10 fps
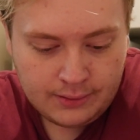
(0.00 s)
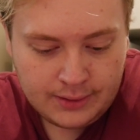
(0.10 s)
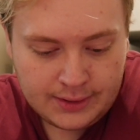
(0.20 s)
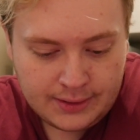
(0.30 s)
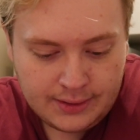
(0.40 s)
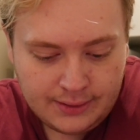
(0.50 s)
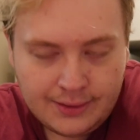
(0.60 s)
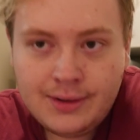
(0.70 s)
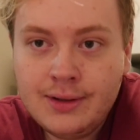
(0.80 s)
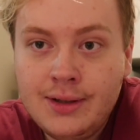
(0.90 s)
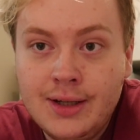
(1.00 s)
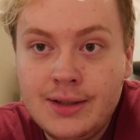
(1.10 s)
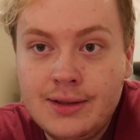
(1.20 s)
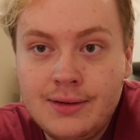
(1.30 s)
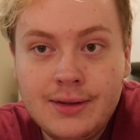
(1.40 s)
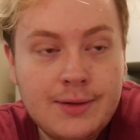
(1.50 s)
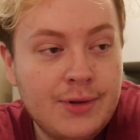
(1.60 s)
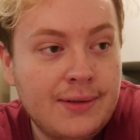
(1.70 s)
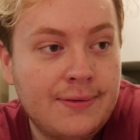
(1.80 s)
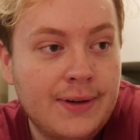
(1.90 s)
Just, yeah, that's
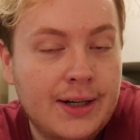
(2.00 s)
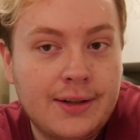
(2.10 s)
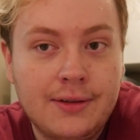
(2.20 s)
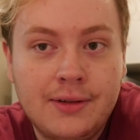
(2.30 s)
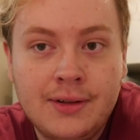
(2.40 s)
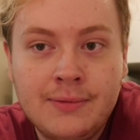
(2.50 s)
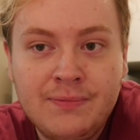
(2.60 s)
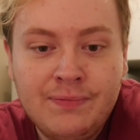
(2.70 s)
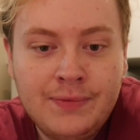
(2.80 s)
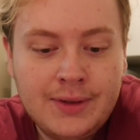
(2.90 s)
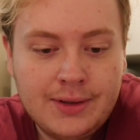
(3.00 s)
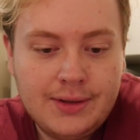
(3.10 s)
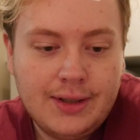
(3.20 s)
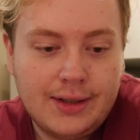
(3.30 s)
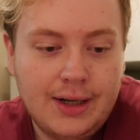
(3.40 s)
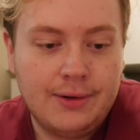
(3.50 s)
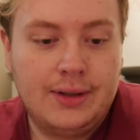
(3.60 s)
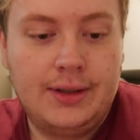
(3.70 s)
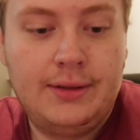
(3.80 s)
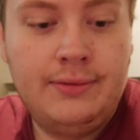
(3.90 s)
pretty fucked, dude. And it's like
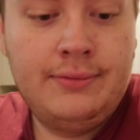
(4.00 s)
currently